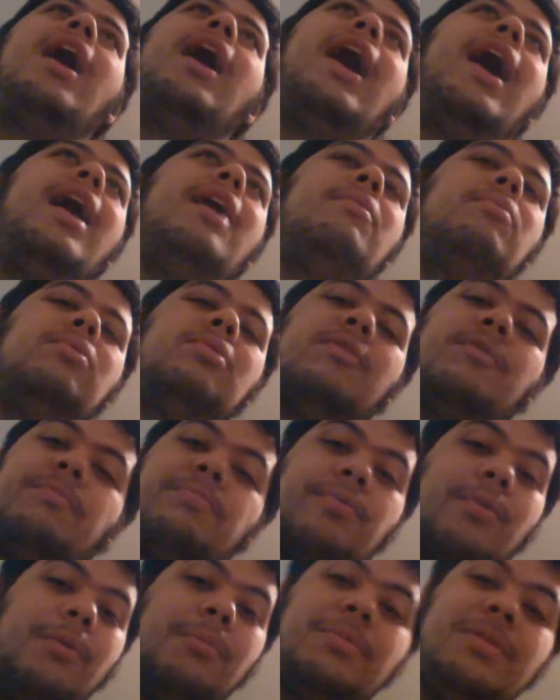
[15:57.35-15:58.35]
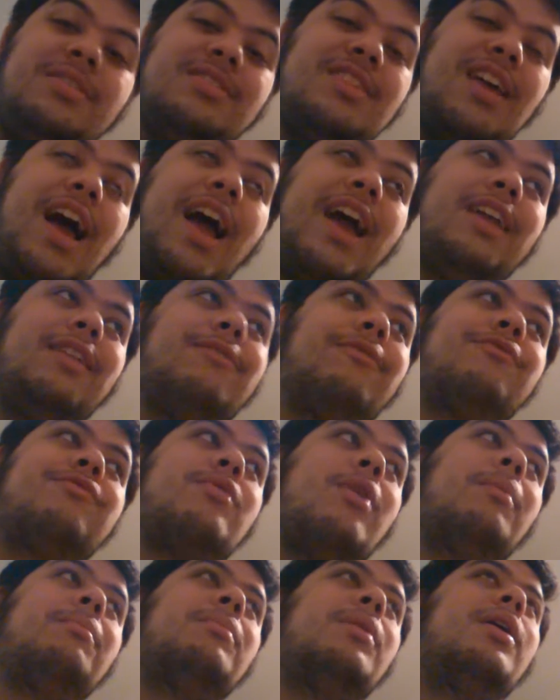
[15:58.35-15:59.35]
I would have probably died
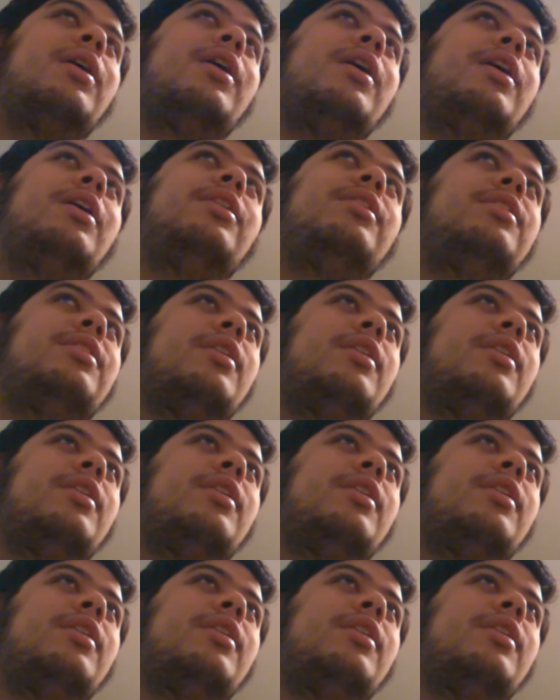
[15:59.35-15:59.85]
from uh,